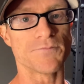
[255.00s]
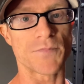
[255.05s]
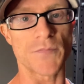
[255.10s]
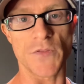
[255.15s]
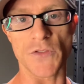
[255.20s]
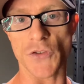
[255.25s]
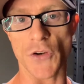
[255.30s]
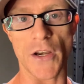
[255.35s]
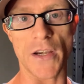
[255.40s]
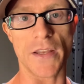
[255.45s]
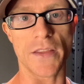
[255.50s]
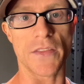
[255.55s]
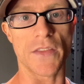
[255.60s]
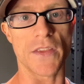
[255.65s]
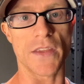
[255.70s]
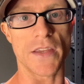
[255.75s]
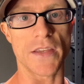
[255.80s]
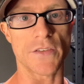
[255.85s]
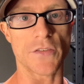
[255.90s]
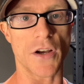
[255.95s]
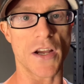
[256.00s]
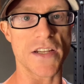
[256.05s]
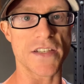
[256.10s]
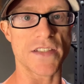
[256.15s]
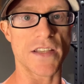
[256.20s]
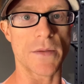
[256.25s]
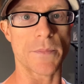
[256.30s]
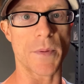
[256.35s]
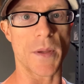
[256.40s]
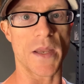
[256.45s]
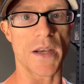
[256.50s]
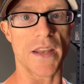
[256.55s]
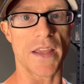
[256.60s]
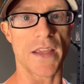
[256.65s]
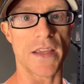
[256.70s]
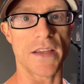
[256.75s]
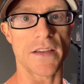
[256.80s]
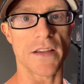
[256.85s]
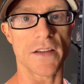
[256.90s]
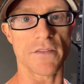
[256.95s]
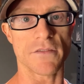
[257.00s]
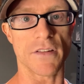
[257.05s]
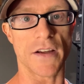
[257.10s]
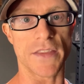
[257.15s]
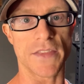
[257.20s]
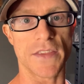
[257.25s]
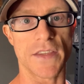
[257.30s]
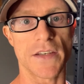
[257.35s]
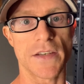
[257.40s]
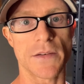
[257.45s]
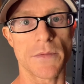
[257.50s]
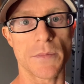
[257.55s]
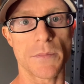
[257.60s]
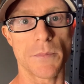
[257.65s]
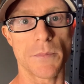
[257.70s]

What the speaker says: Training the tricep at a lengthened,